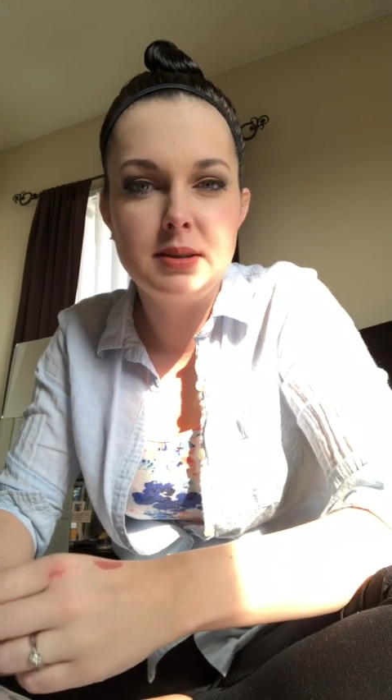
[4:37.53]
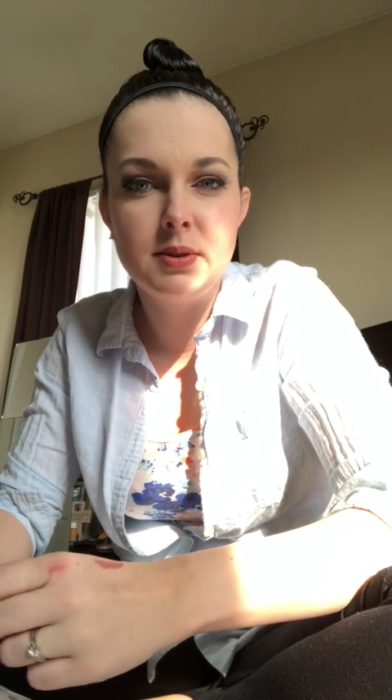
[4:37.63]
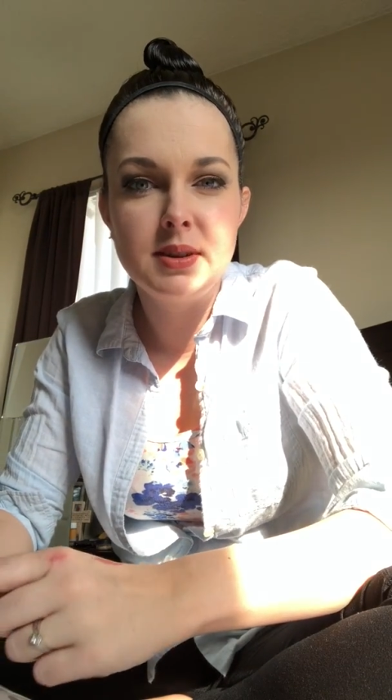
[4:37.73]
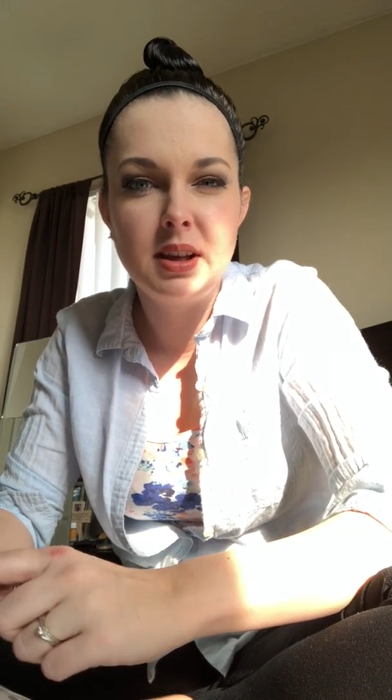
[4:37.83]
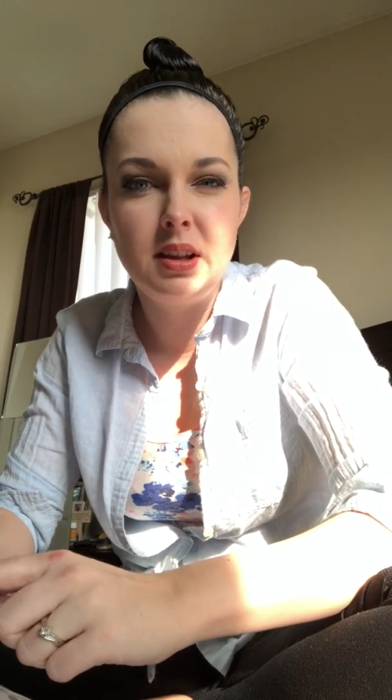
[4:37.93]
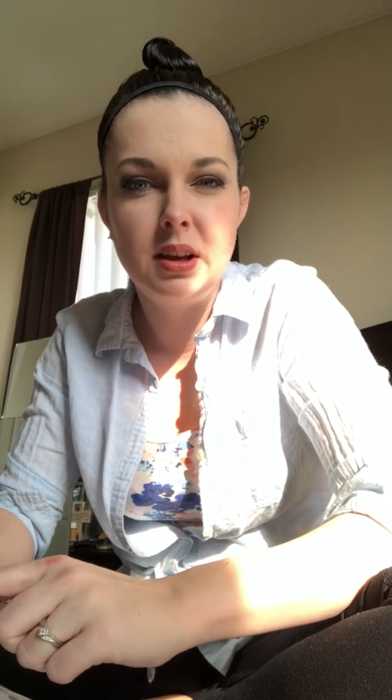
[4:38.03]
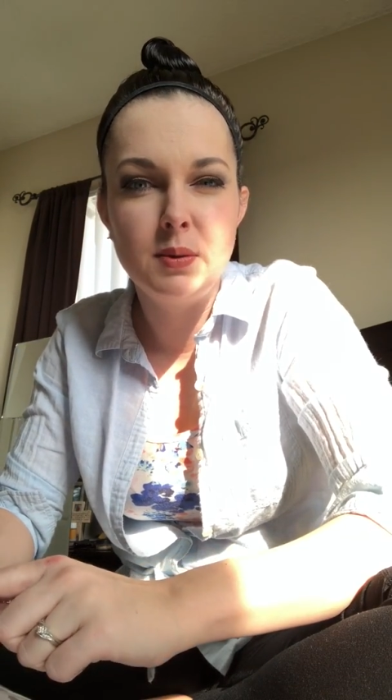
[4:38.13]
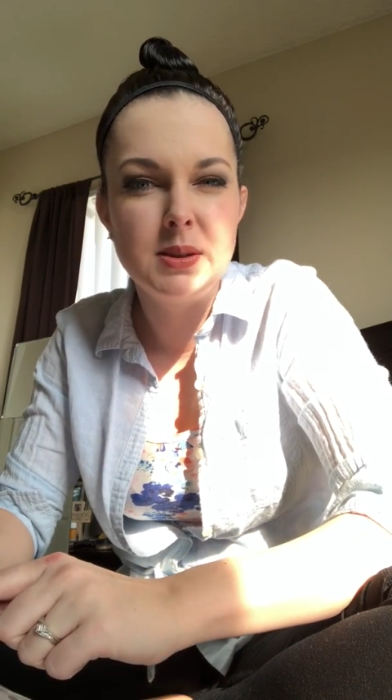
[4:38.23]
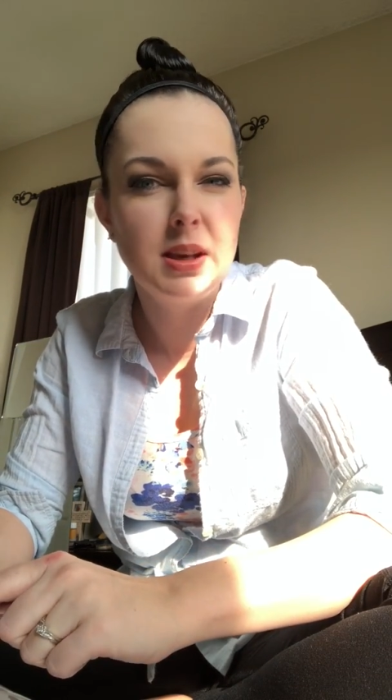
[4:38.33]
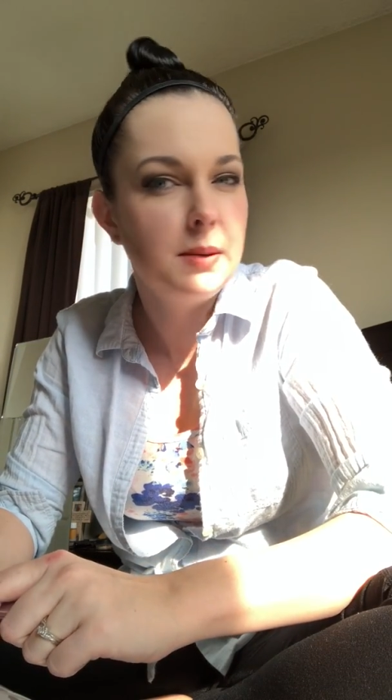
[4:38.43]
Most likely it
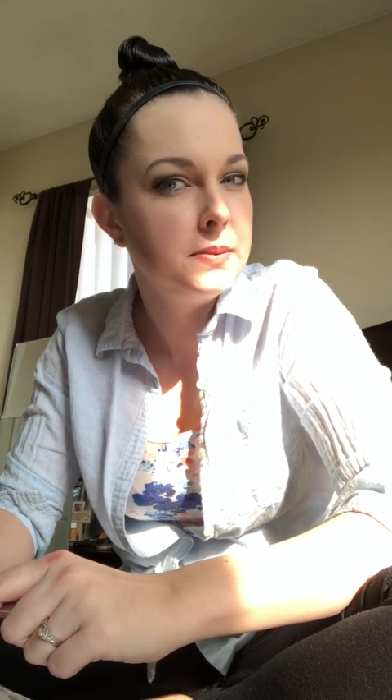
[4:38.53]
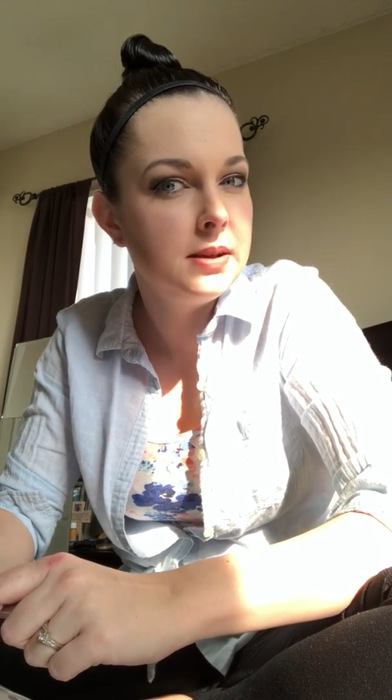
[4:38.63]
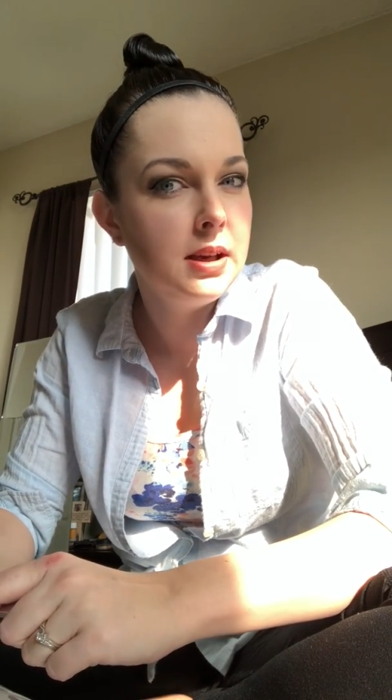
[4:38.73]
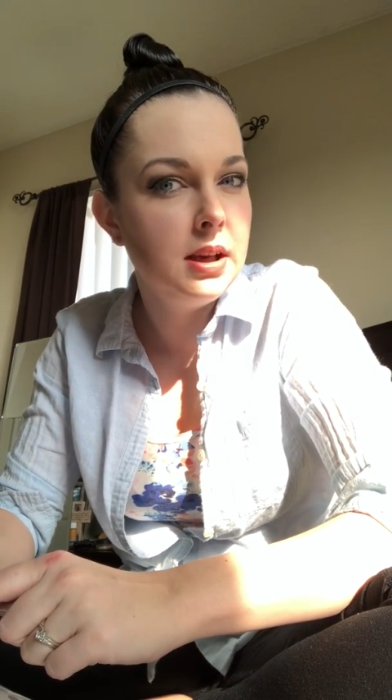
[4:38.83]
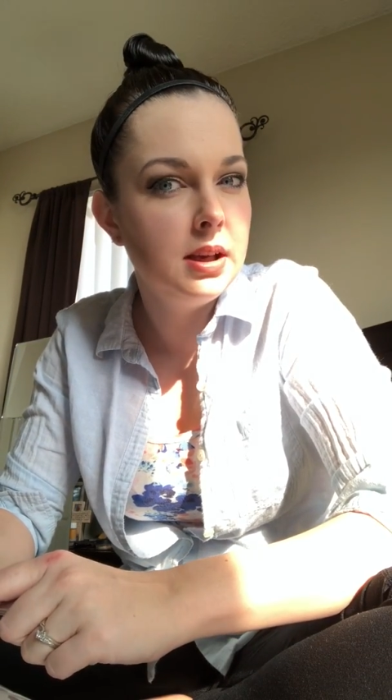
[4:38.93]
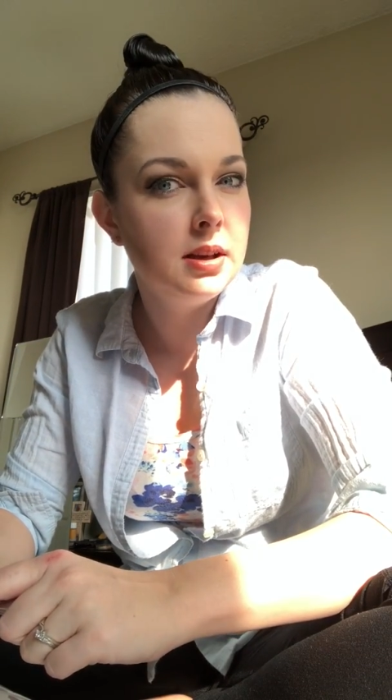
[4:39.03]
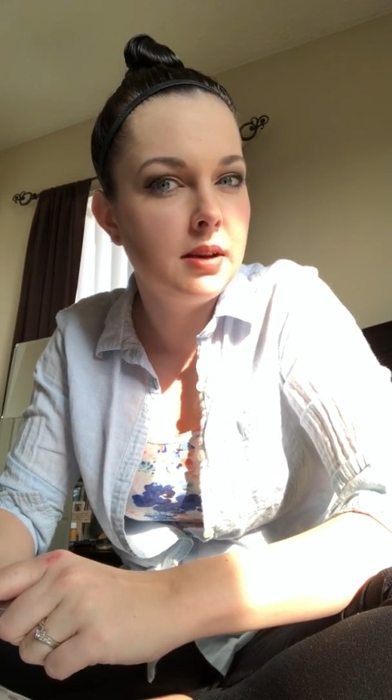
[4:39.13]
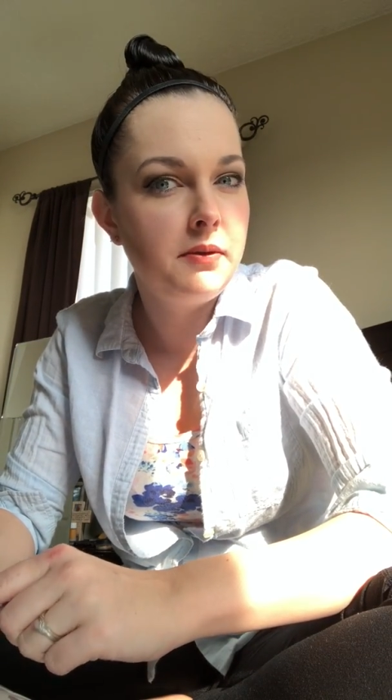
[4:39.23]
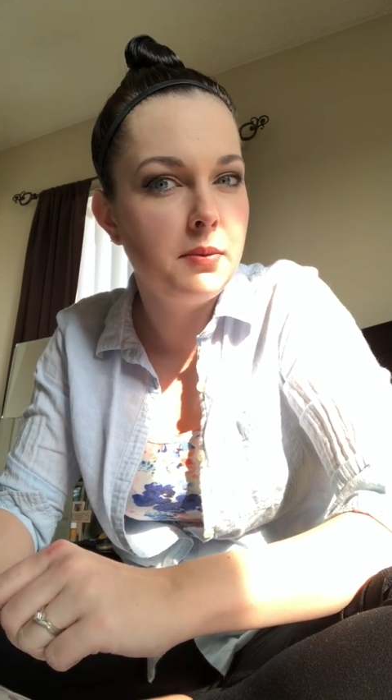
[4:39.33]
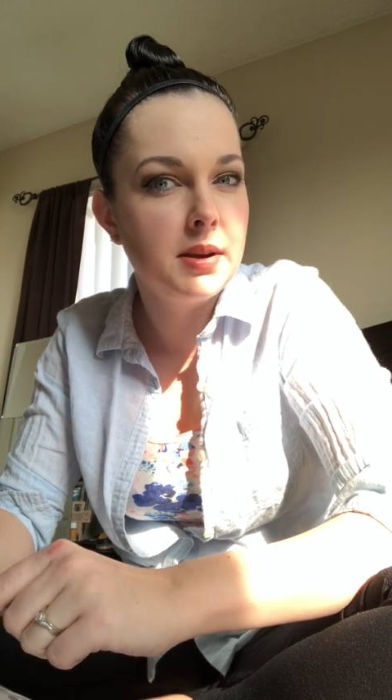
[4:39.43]
was Ipsy
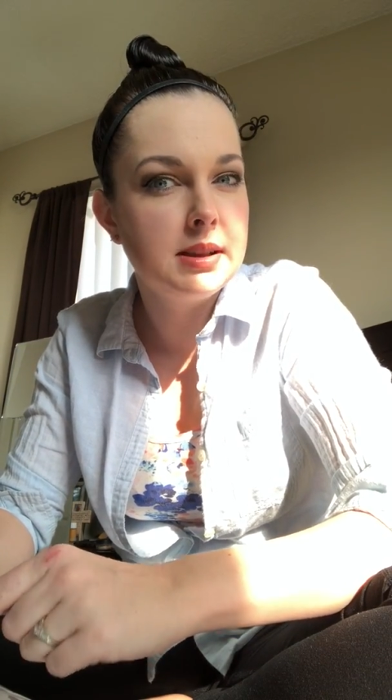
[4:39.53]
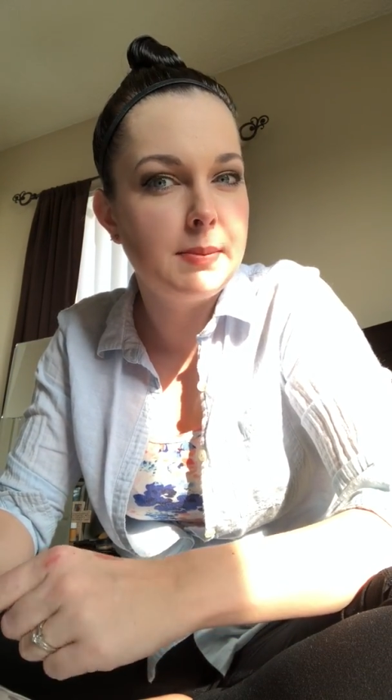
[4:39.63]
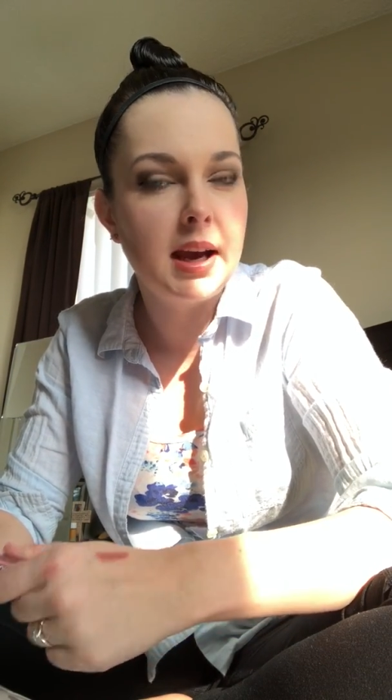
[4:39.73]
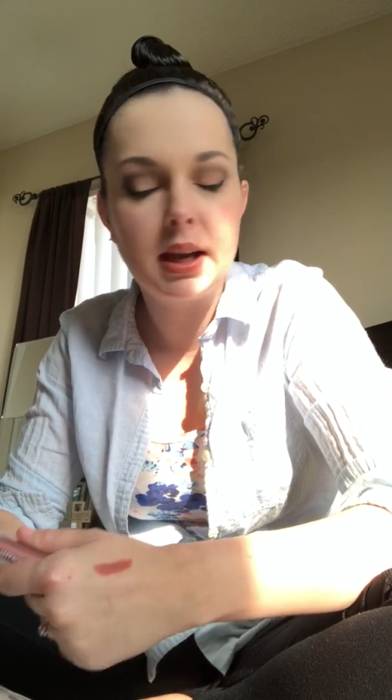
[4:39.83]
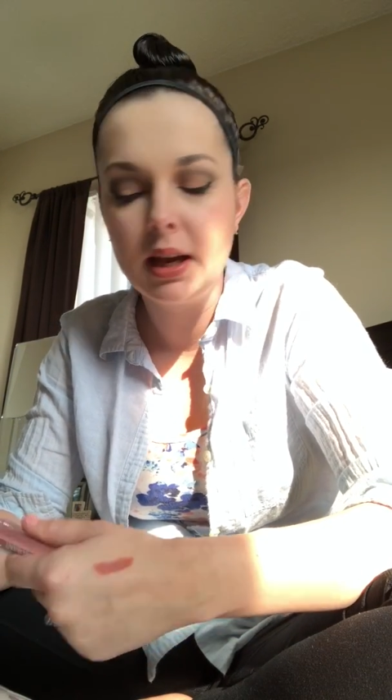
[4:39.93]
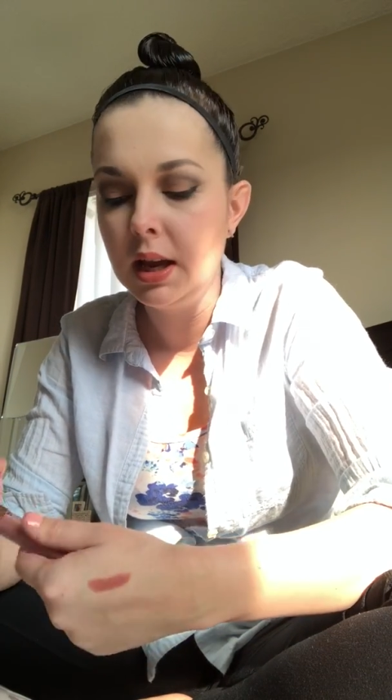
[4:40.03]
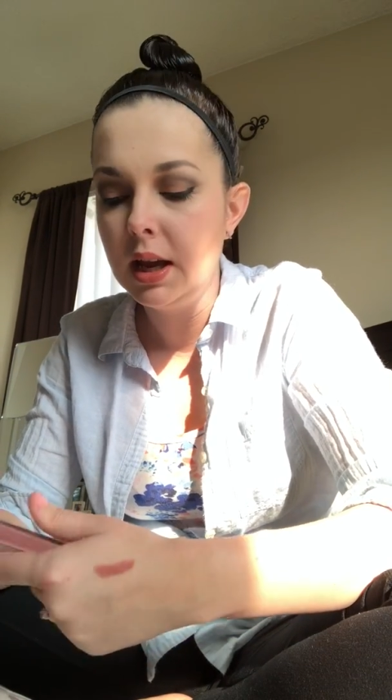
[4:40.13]
a few months back.